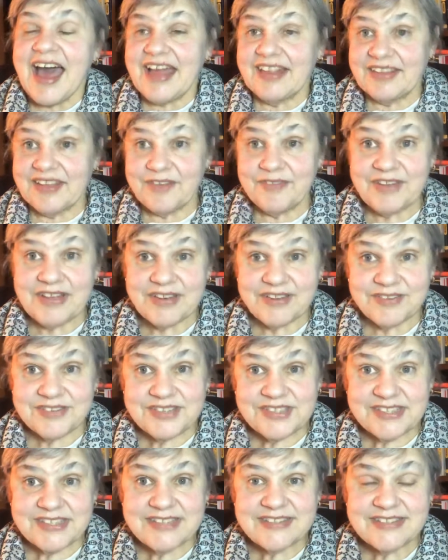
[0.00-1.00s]
love
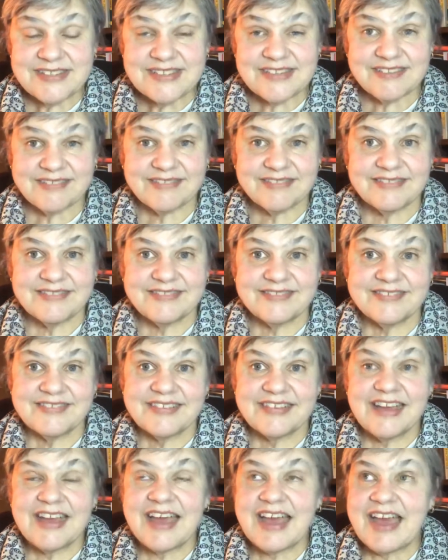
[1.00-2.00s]
Henderson's.
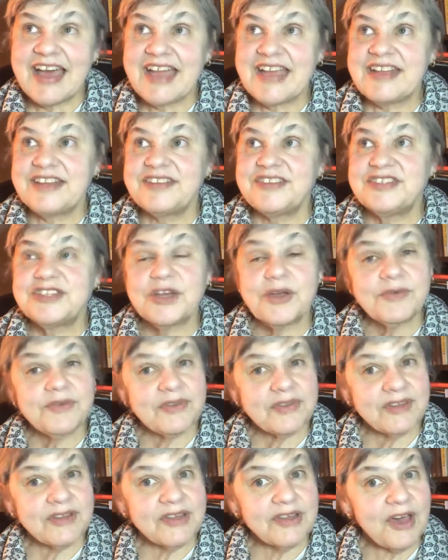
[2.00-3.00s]
I don't
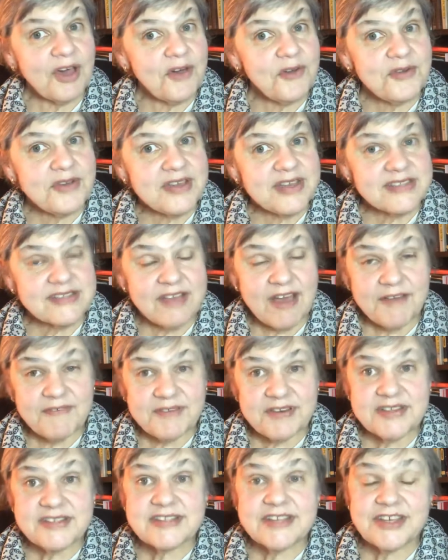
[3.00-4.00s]
go as often
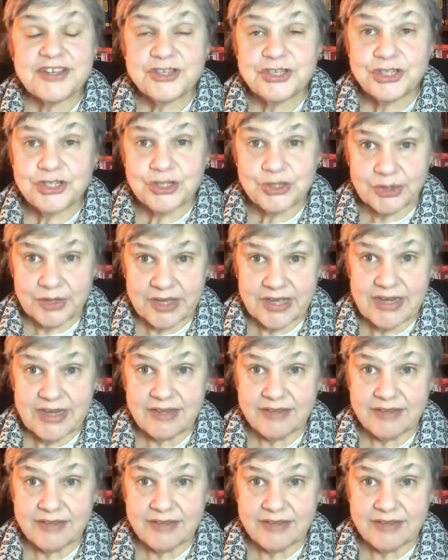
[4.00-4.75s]
as I should.